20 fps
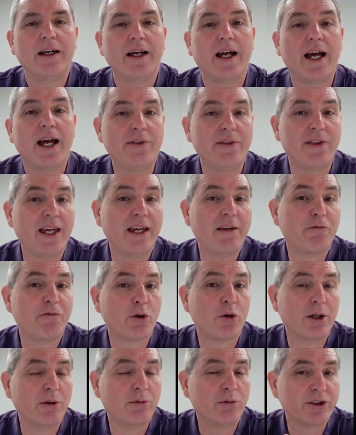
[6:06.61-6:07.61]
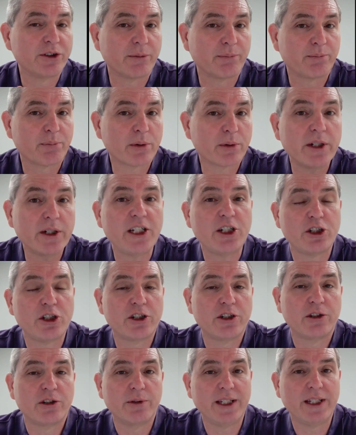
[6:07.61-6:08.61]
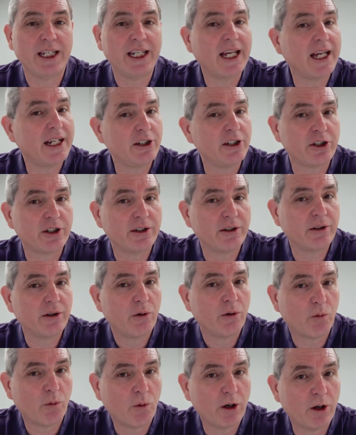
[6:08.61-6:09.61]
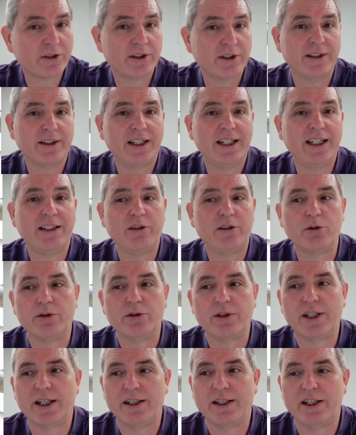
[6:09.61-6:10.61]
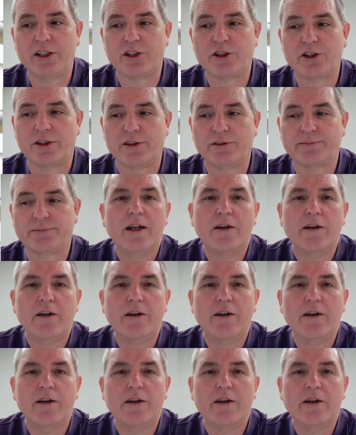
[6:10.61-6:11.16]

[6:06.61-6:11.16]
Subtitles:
And therefore it was a breach when the engine wasn't in good condition.